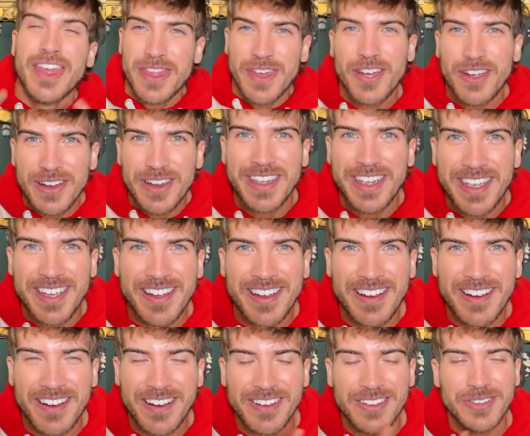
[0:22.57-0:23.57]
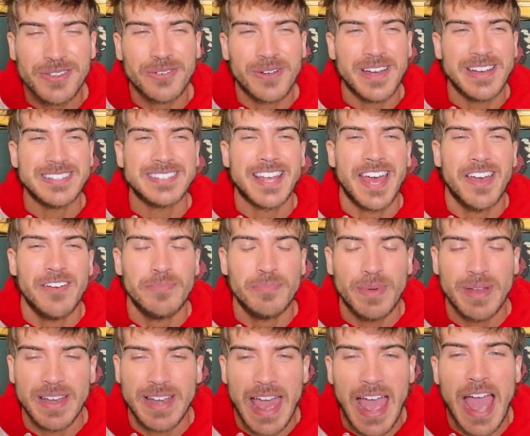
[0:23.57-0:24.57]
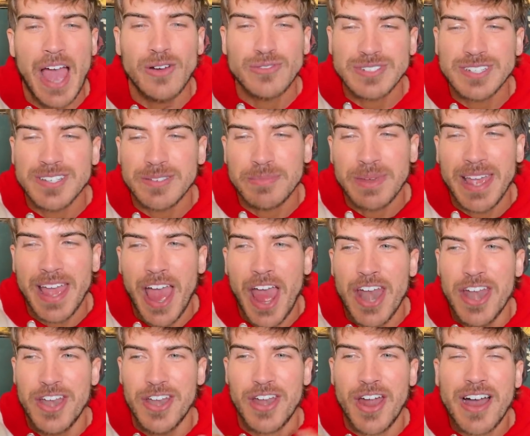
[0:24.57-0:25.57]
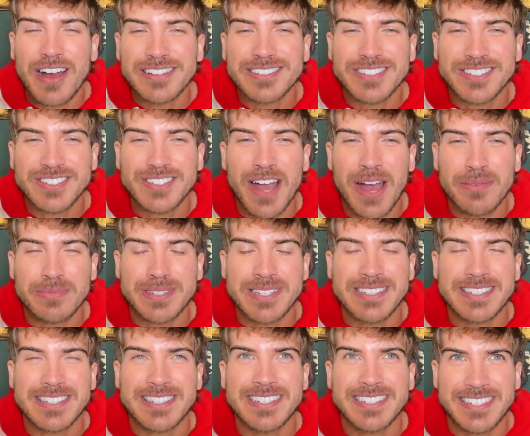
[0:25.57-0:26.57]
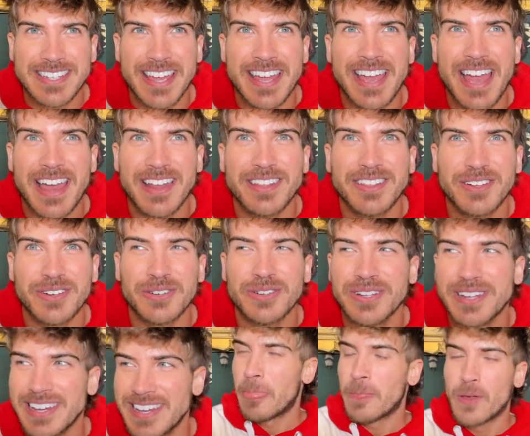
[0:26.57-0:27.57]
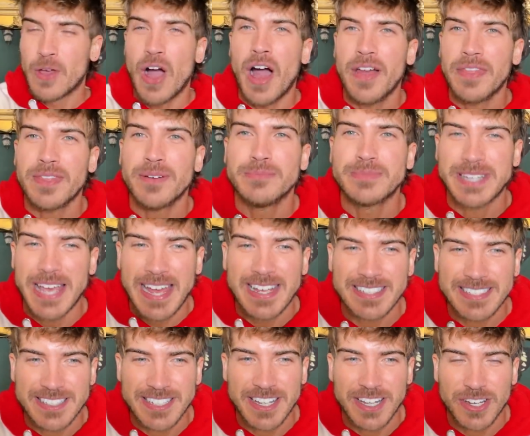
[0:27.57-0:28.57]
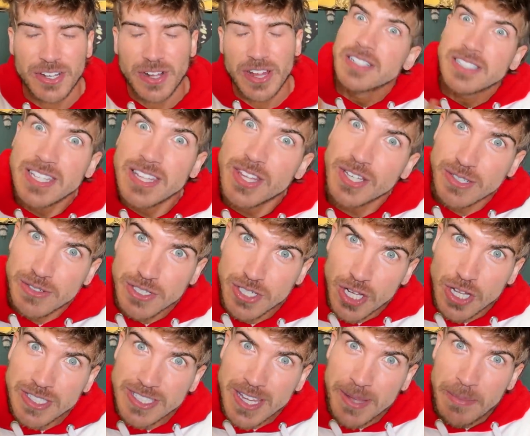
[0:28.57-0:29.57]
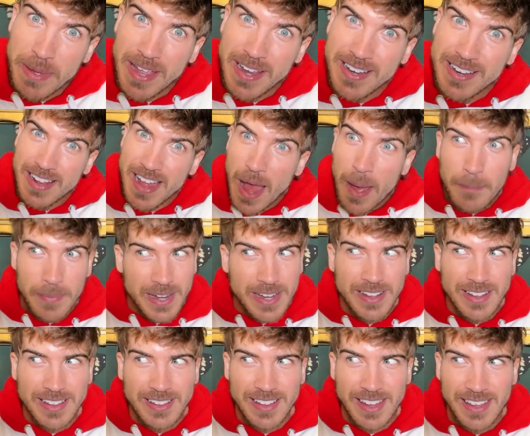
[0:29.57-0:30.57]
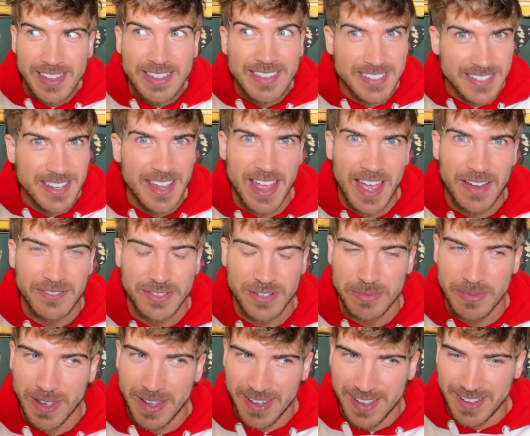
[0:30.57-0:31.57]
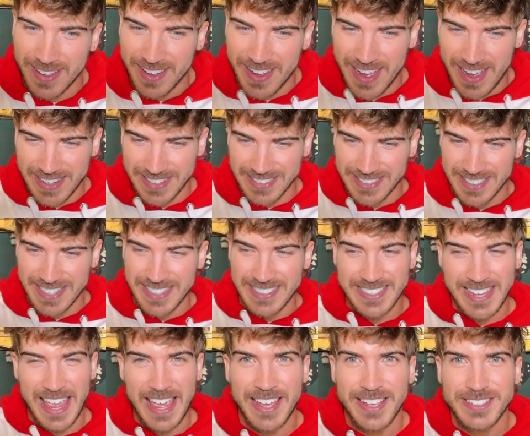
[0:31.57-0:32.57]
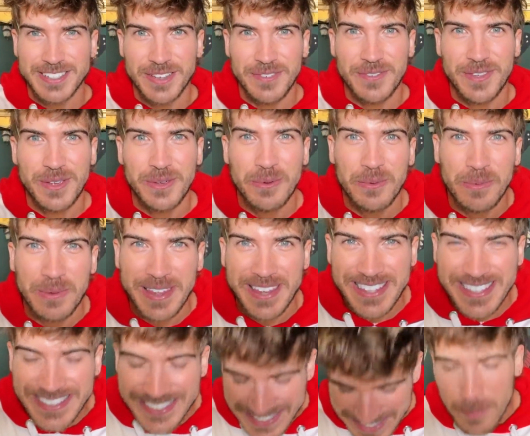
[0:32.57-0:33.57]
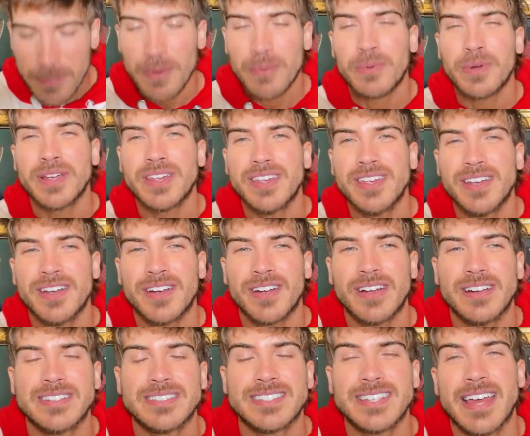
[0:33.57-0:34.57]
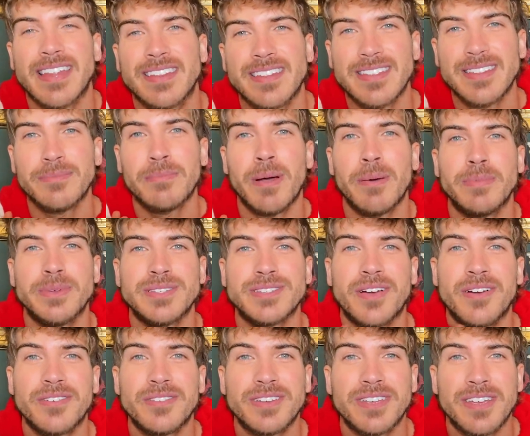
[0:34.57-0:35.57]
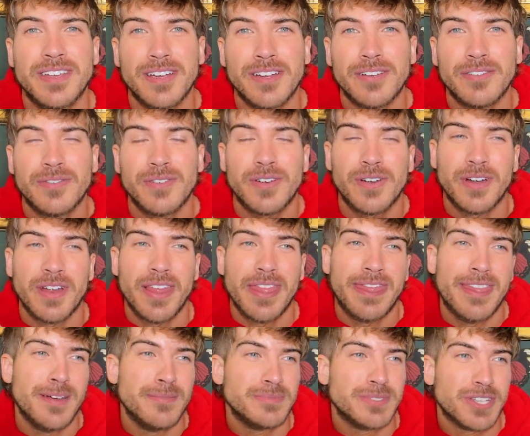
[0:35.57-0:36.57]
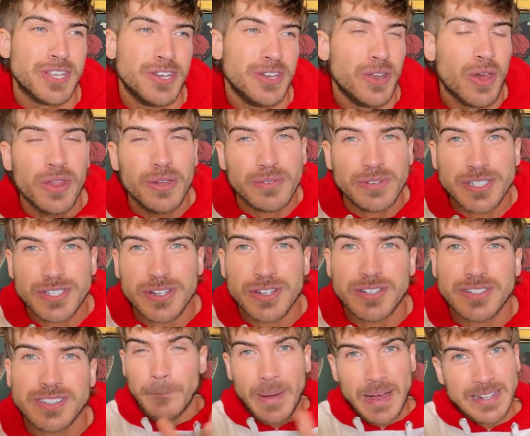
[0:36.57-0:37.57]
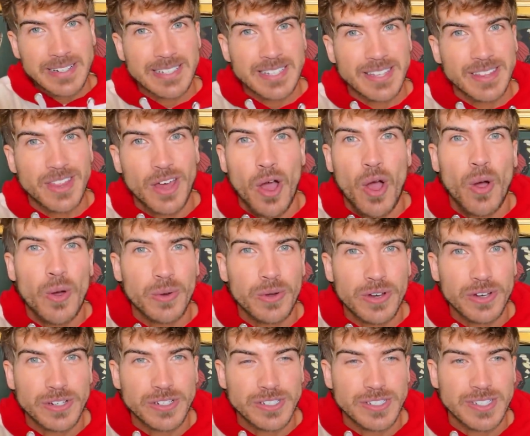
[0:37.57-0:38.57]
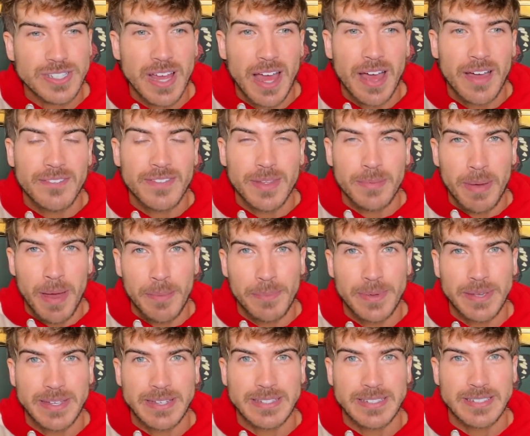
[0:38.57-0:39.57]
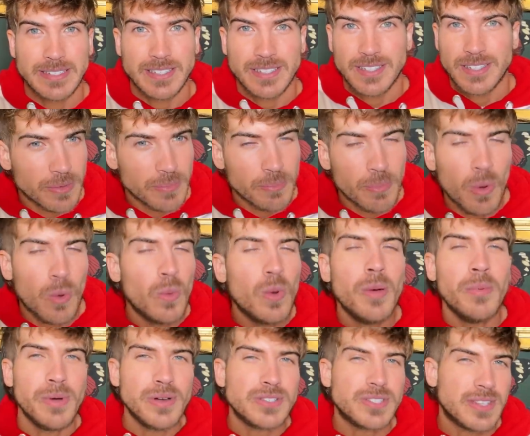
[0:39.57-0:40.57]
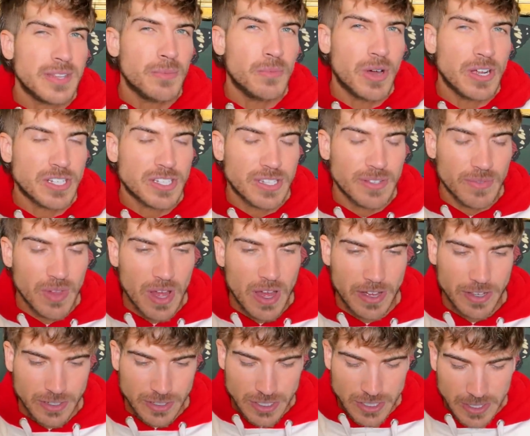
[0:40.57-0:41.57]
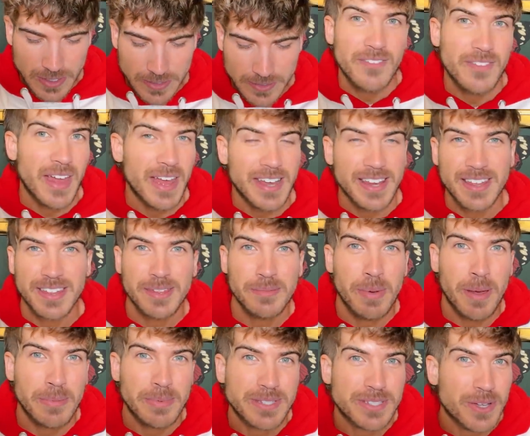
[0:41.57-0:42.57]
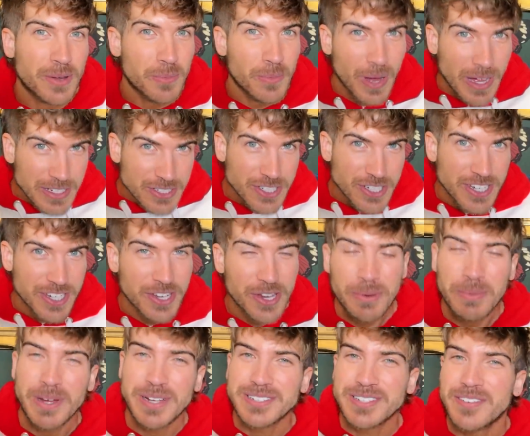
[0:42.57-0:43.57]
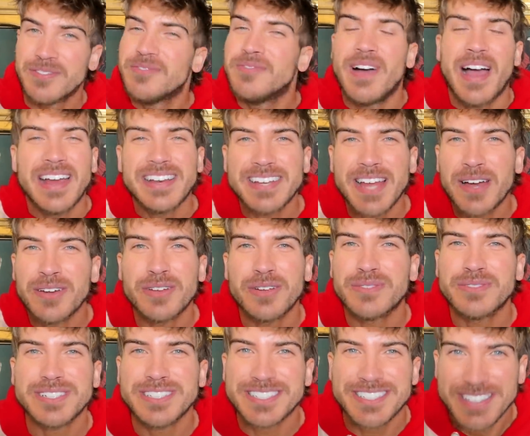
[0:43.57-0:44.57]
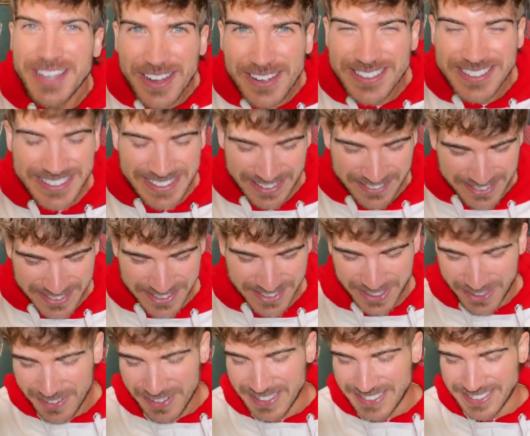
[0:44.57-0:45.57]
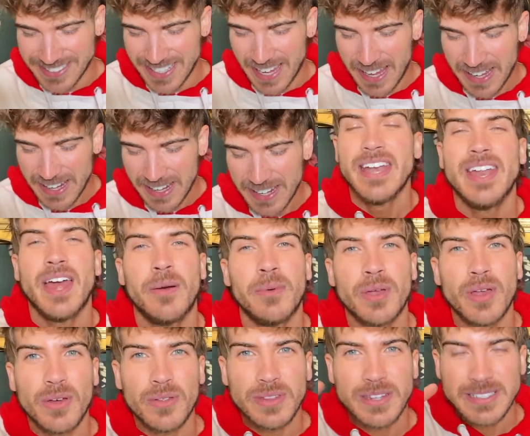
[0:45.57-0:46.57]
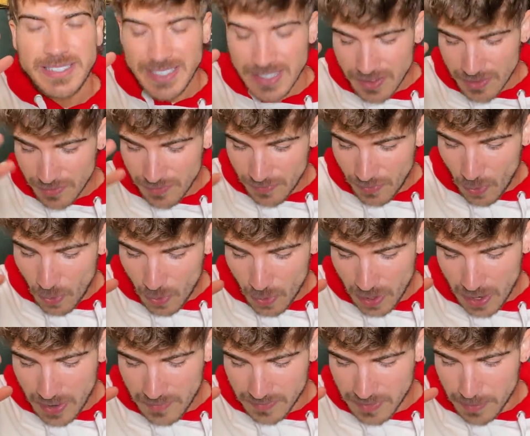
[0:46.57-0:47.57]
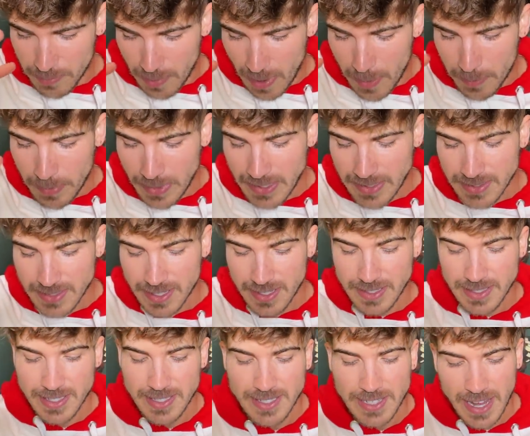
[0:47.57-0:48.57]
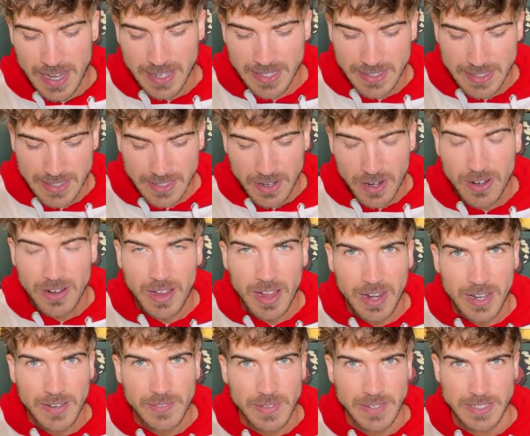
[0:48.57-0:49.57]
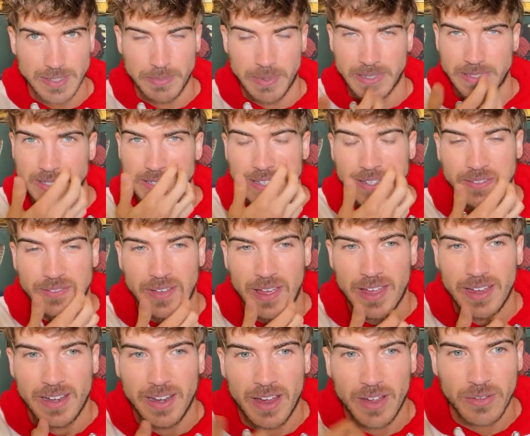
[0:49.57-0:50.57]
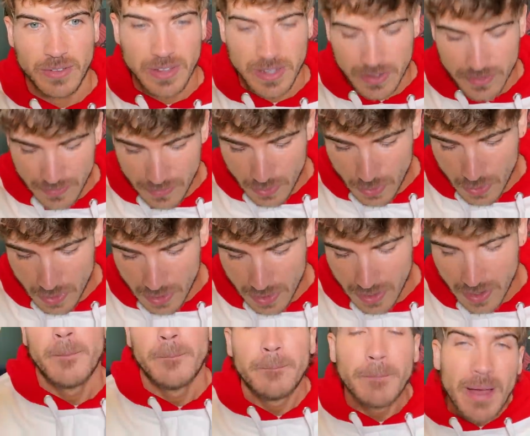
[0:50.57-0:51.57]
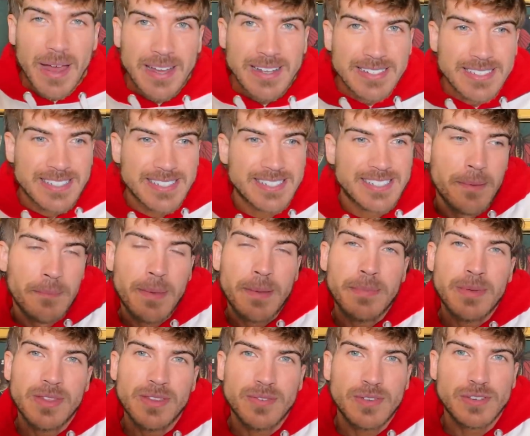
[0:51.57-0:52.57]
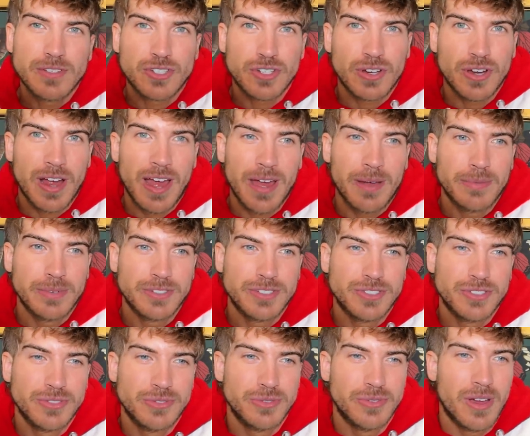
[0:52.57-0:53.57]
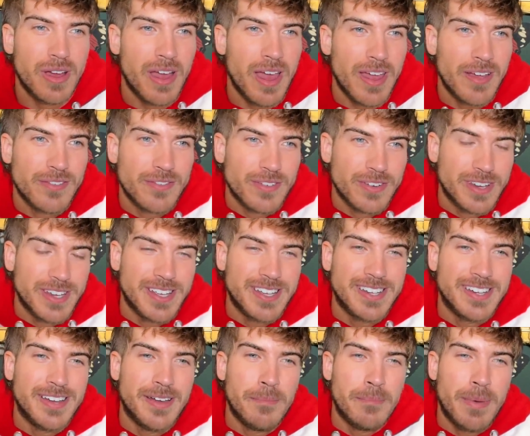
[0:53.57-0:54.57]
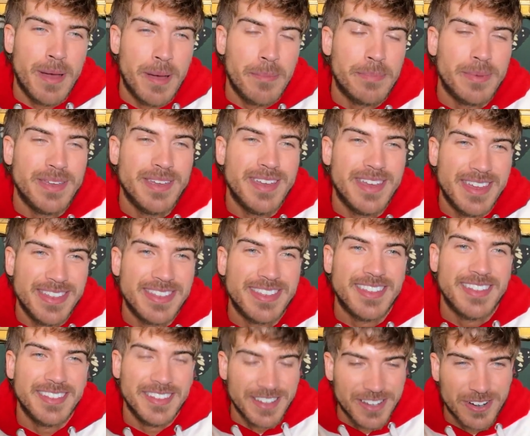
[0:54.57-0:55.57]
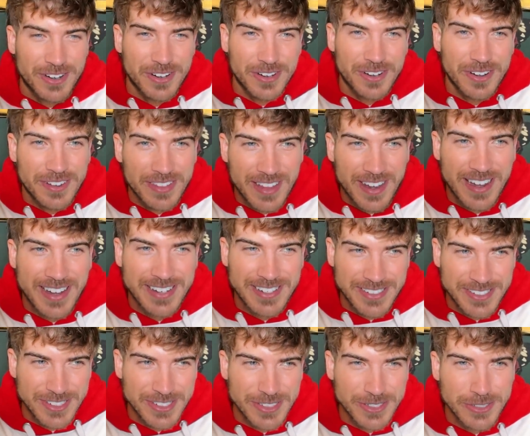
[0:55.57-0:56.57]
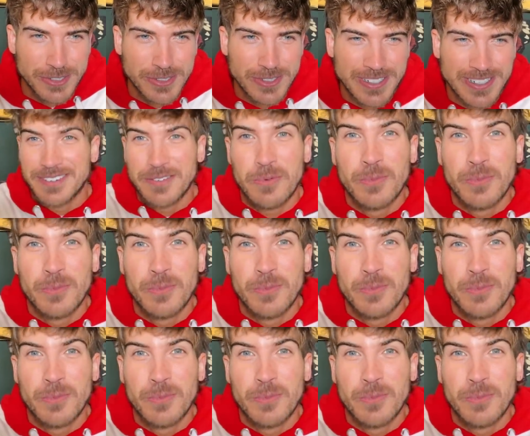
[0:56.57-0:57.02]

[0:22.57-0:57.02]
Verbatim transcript: they're here. You guys have been hounding me nonstop since the day I literally got them tested. You're like, did the results come in? Immediately like the day after, I'm like, guys, it takes a few weeks, but we're here. Sadly, the puppies aren't here for them to know the results, but the owners of the puppies, well, most of them watch the vlog. So any of the puppies are watching. You're about to find out your results. I'm so excited. Now we only did four of the puppies because the tests are kind of expensive and I only had four, but maybe in the future I will do every puppy in the litter that I do.